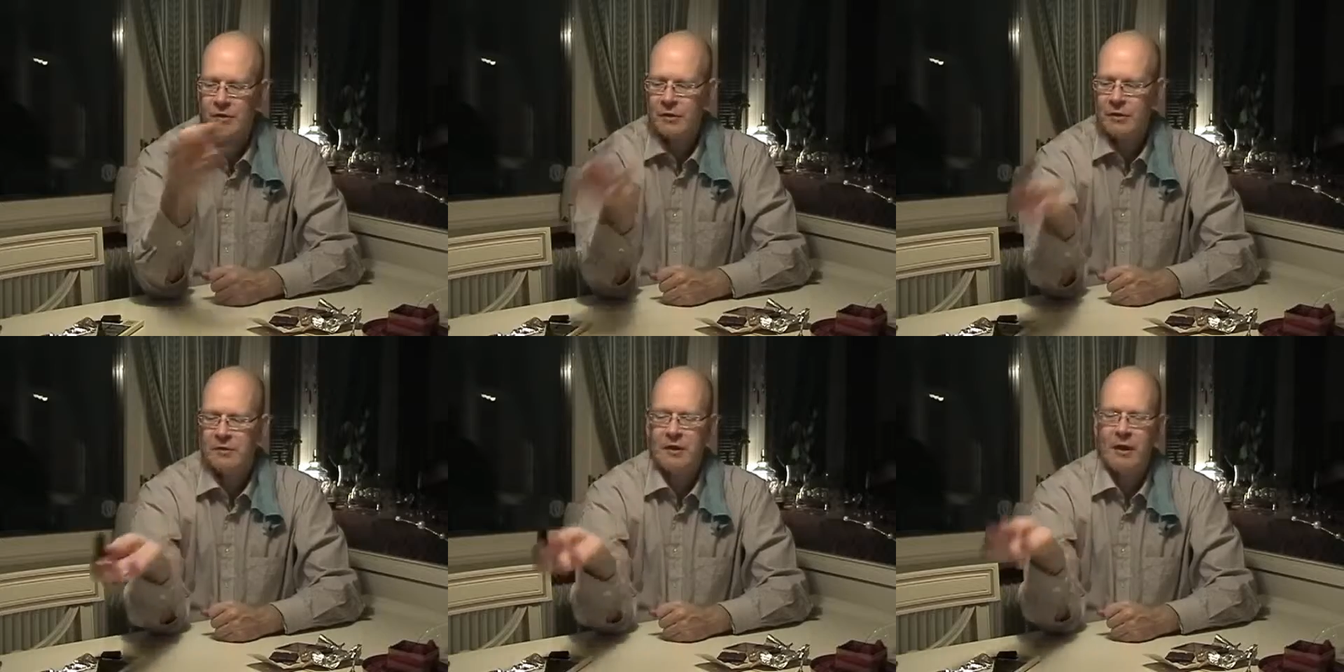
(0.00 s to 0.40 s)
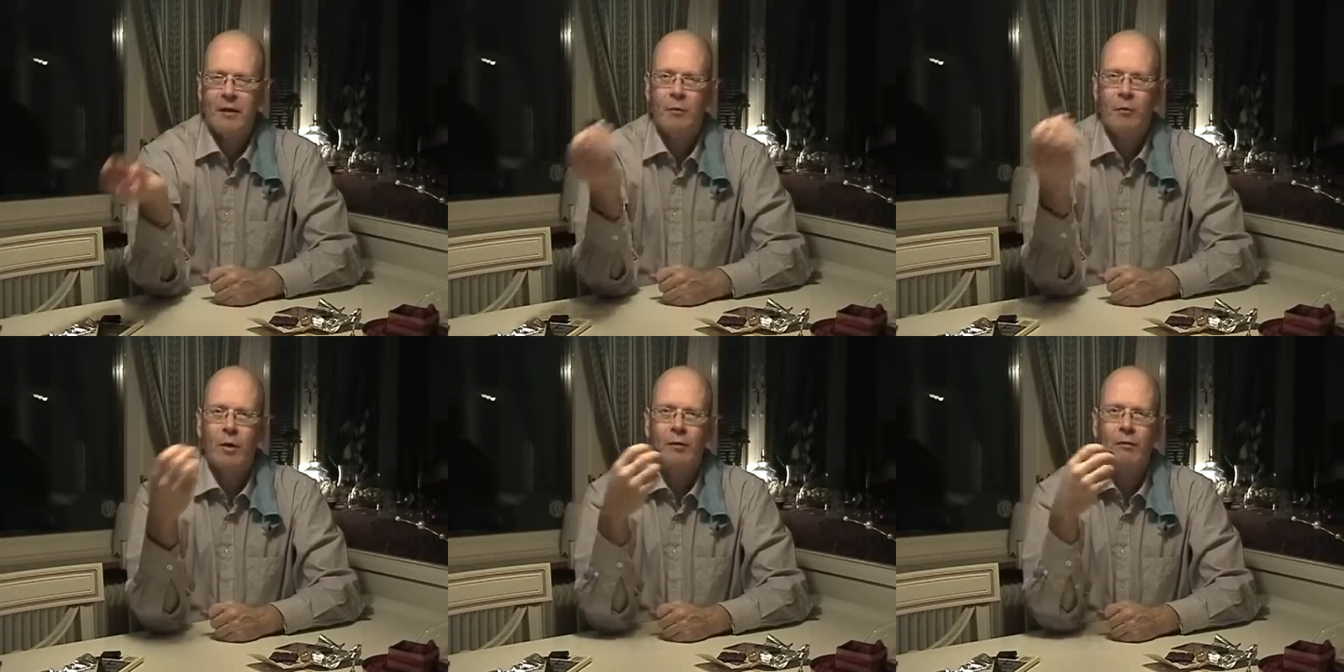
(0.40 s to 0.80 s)
Just as the
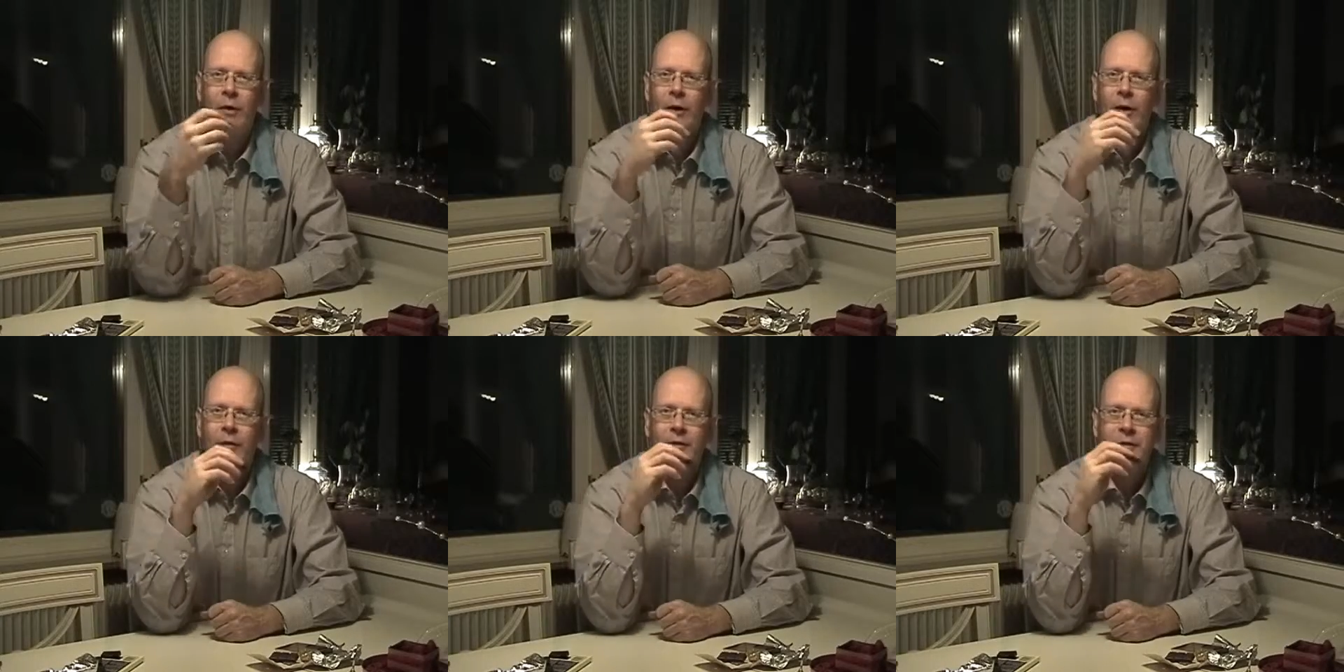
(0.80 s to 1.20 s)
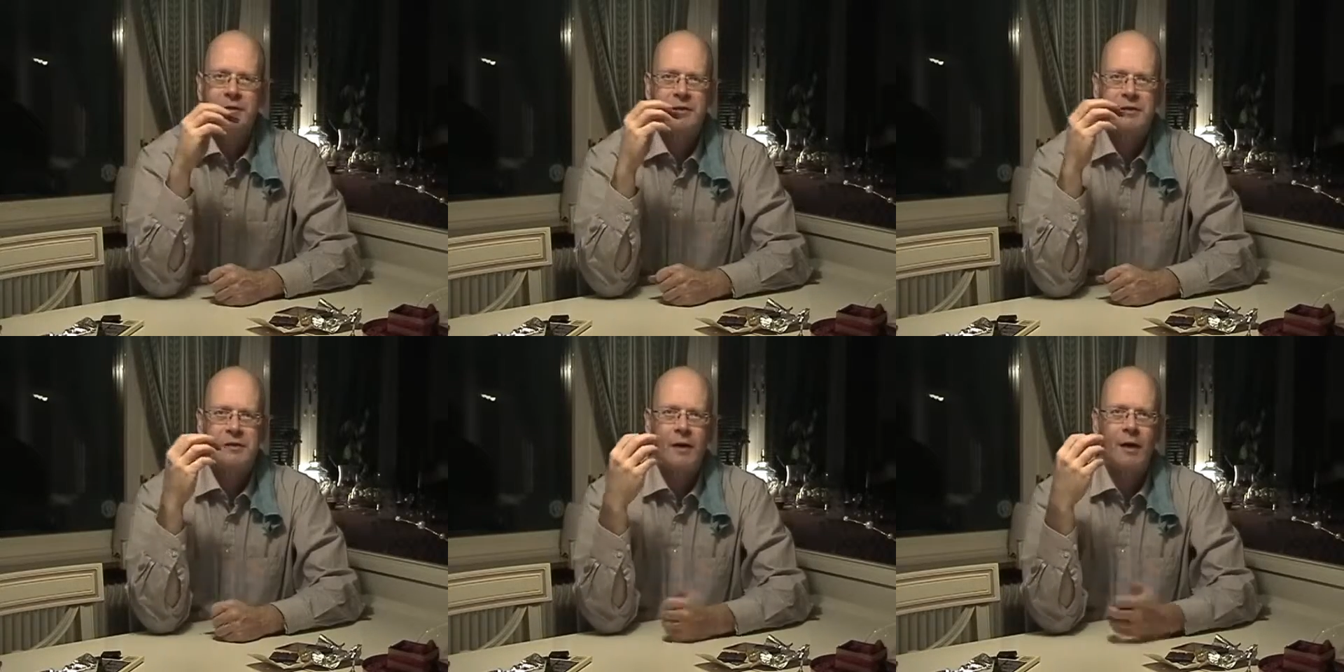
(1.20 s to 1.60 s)
other one, uh,
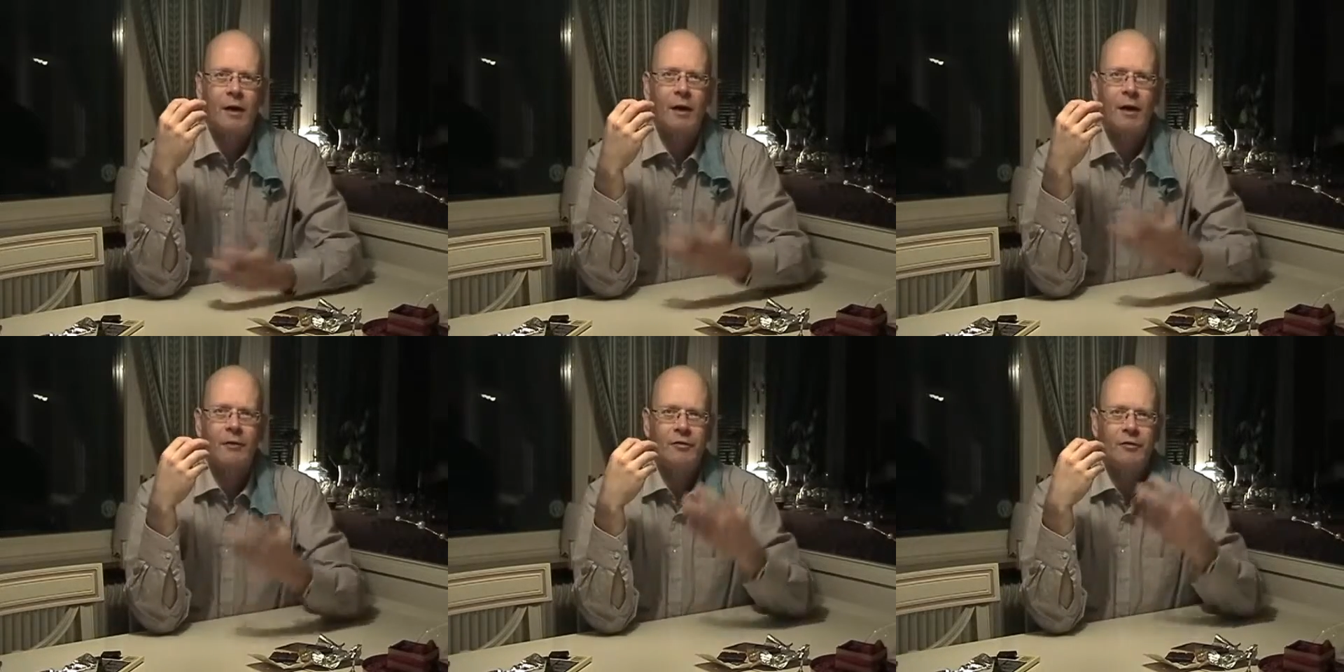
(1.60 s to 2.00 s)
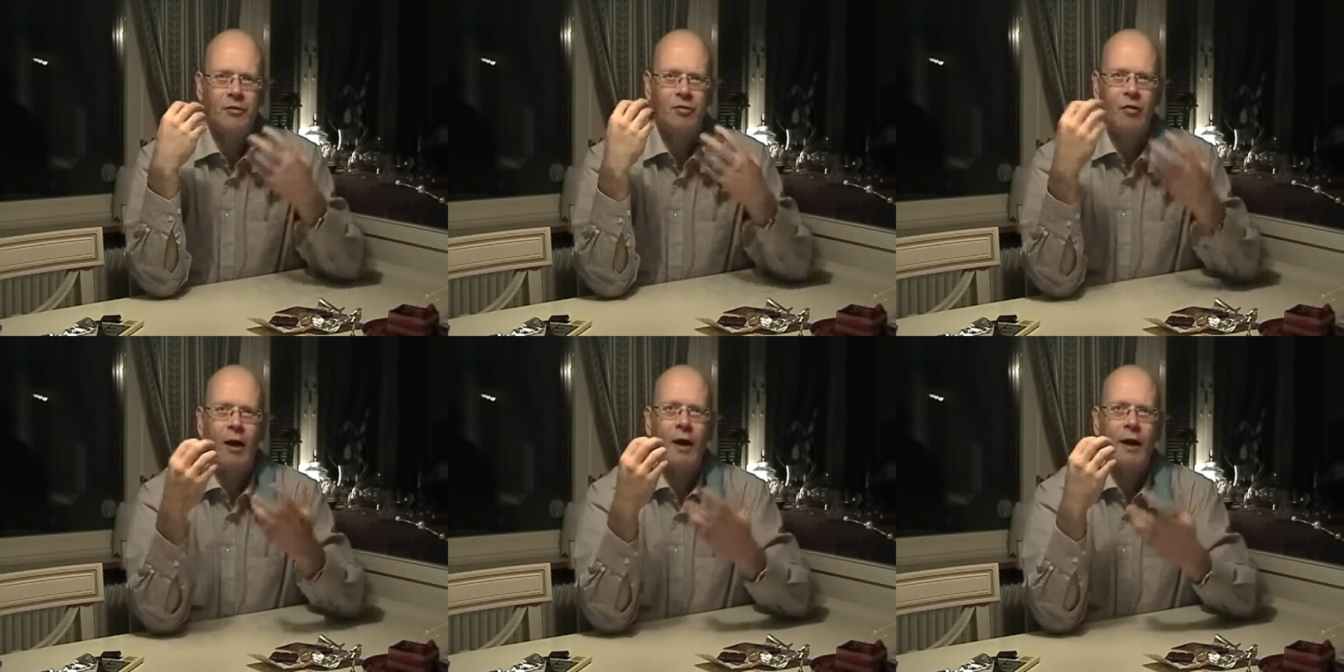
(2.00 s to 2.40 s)
this is a, a
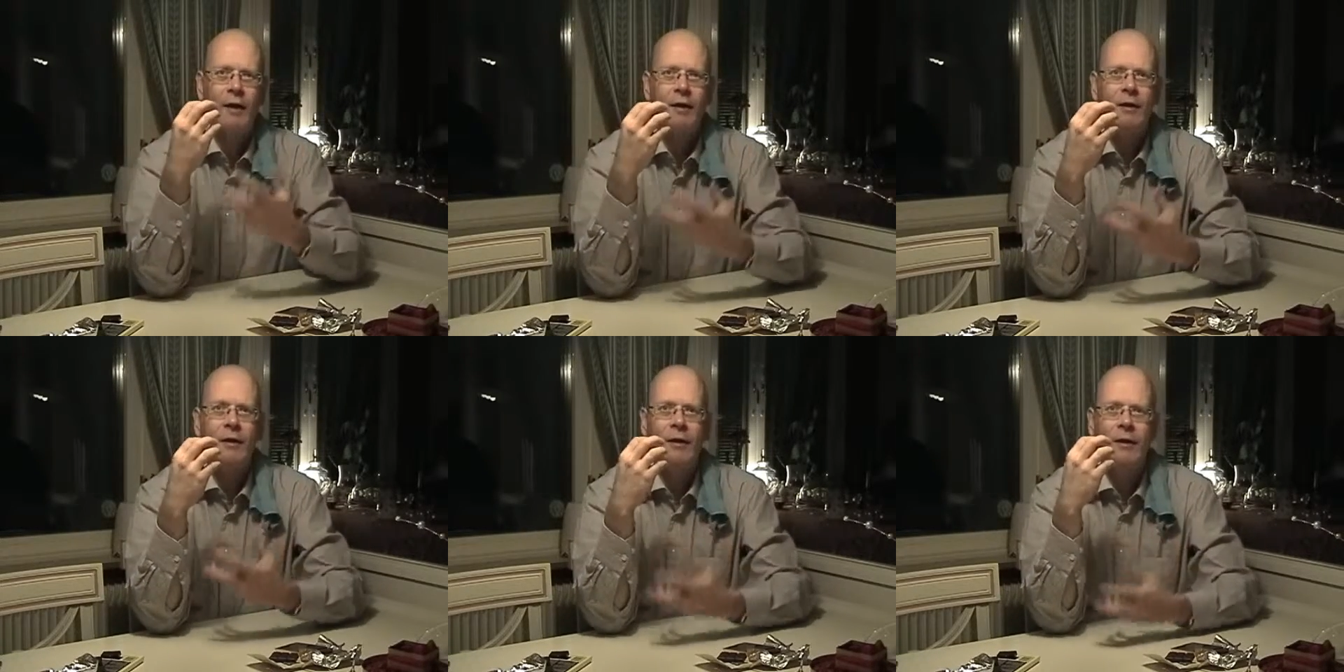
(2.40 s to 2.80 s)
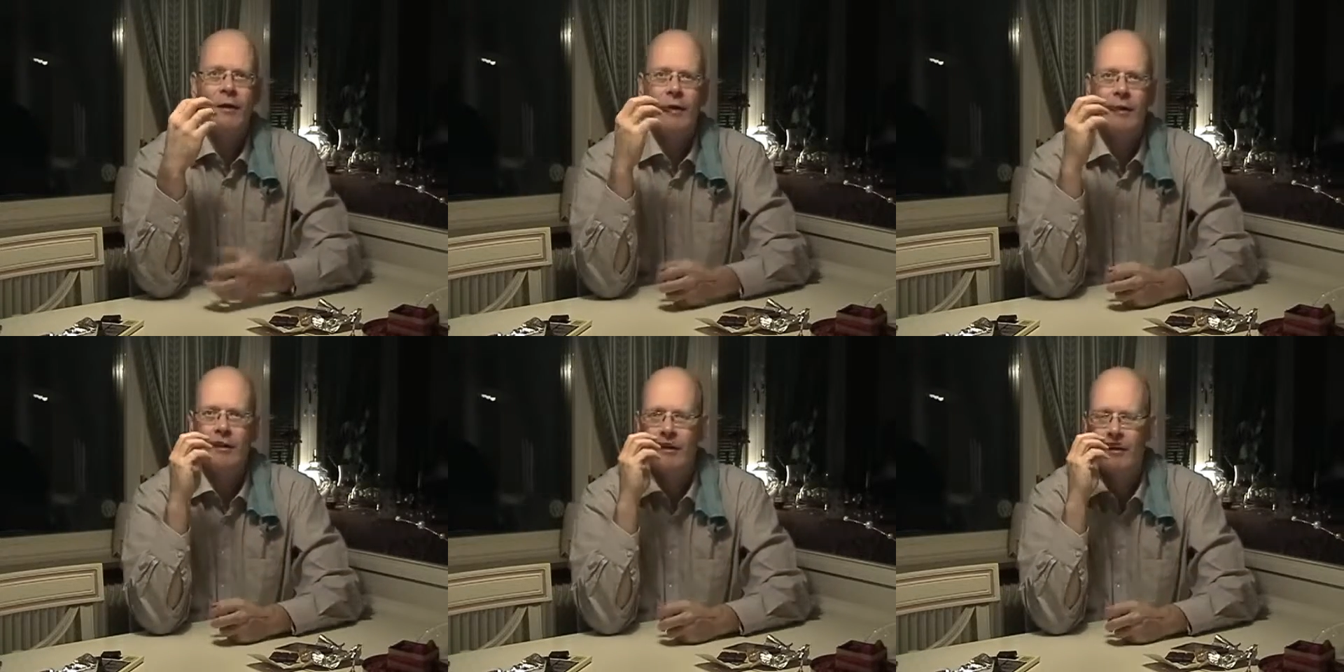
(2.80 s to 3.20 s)
dry
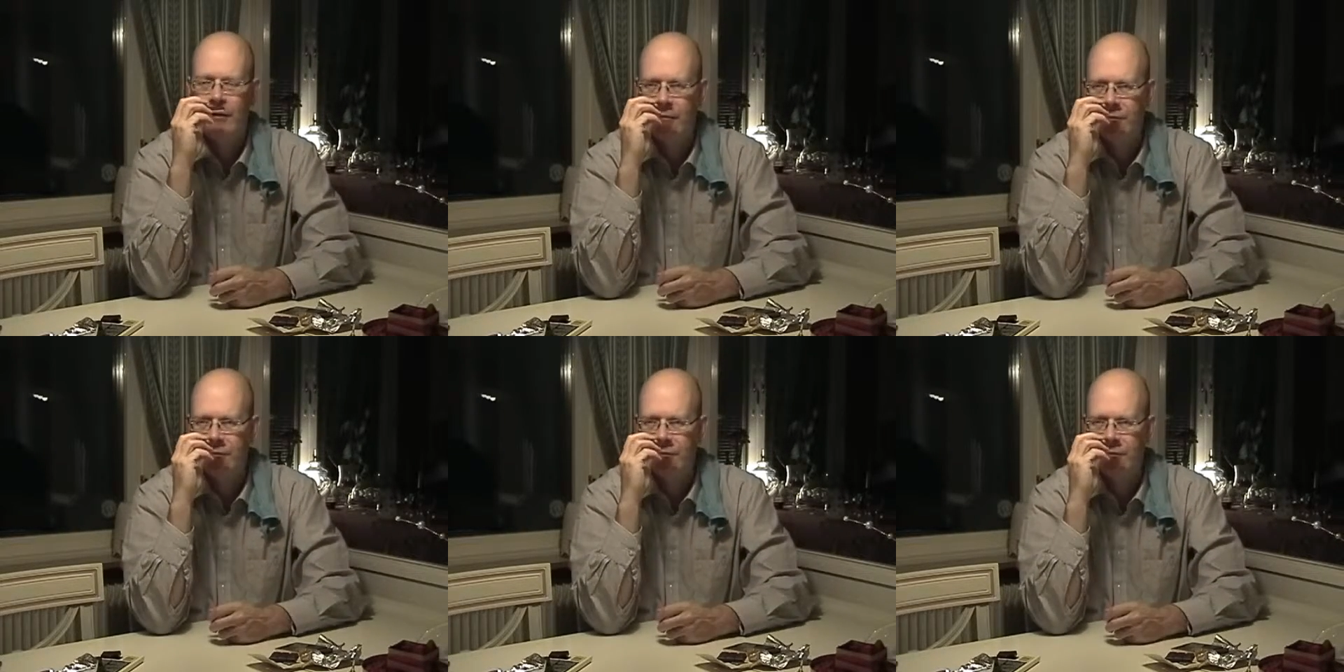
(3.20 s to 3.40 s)
uh,